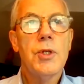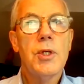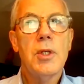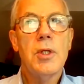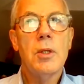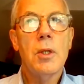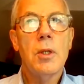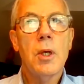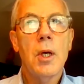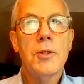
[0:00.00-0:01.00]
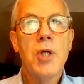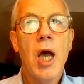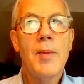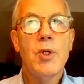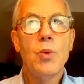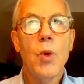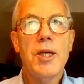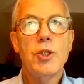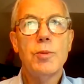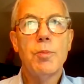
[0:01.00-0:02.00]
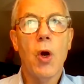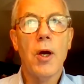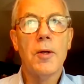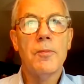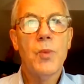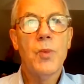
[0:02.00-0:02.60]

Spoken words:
the time in range bar.